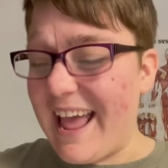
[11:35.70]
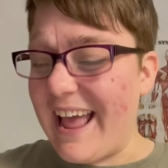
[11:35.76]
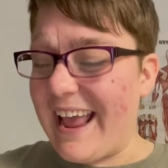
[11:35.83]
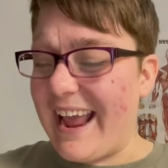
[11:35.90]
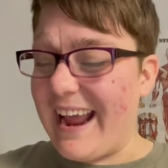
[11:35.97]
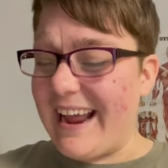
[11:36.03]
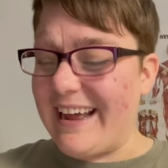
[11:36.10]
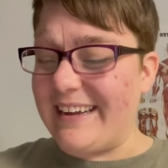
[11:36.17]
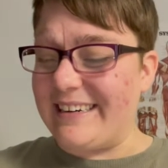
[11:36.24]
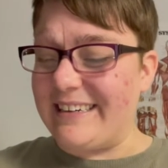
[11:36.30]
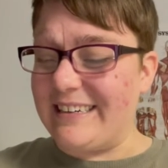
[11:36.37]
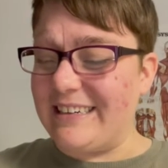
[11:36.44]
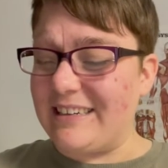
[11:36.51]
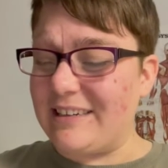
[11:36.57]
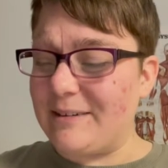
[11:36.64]

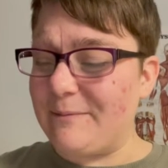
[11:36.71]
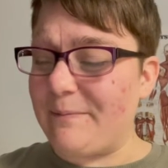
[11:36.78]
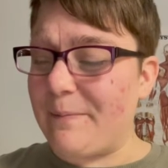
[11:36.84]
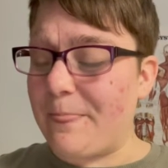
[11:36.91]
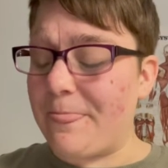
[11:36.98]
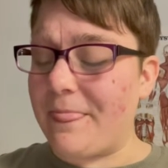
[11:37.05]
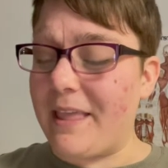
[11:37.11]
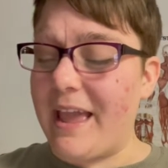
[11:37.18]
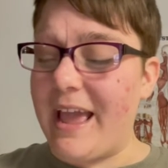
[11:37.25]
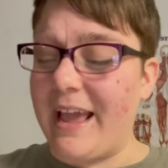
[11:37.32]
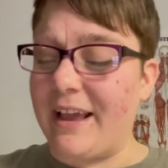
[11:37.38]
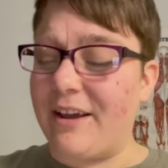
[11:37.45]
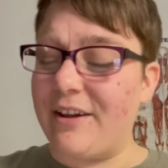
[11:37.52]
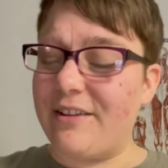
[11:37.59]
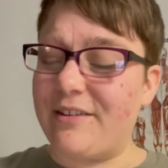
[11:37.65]
And a
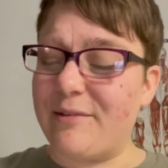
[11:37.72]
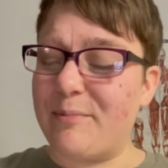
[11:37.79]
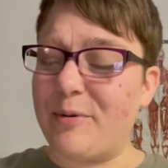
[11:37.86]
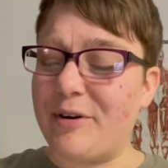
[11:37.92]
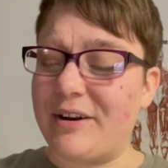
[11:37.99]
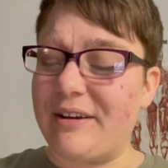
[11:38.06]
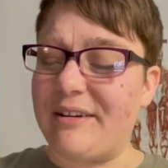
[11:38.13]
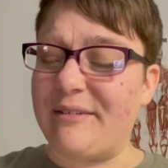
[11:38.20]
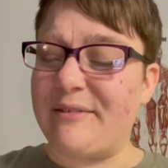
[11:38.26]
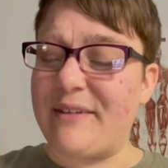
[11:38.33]
good supportive